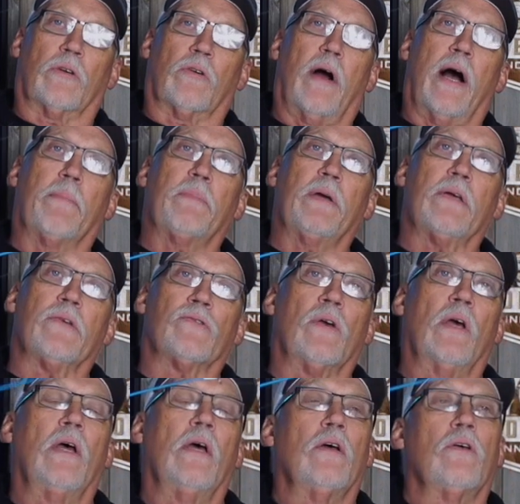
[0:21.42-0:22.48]
crappies,
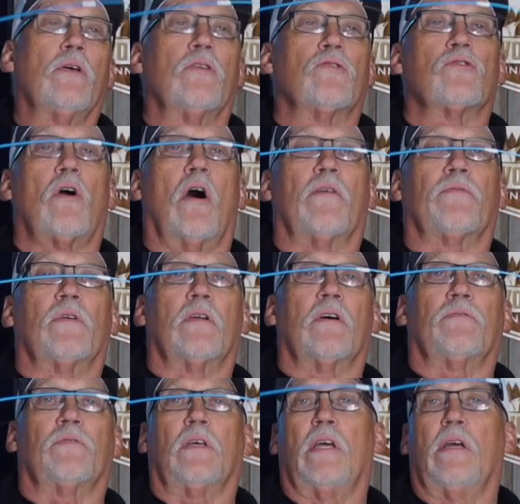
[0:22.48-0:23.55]
soft enough
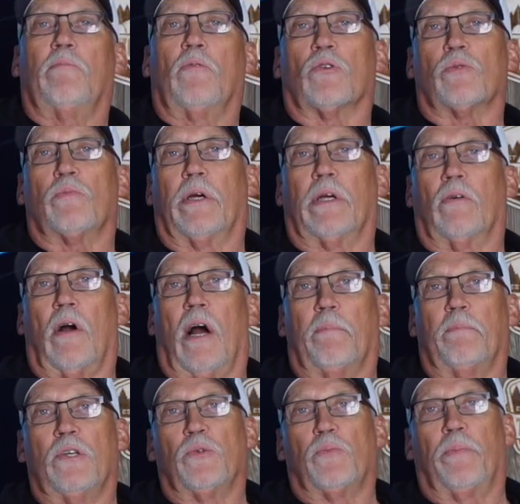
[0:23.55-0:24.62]
to keep those big
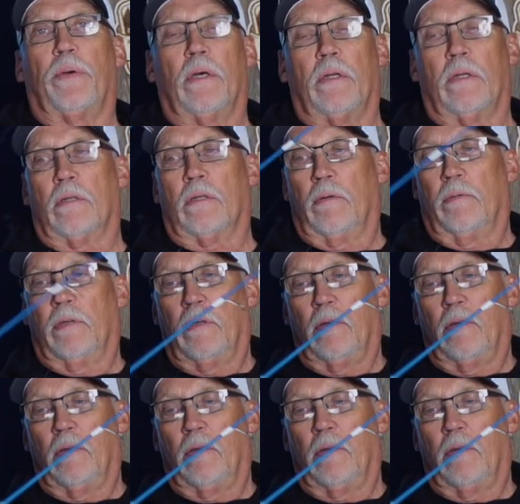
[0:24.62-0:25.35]
crappies pinned.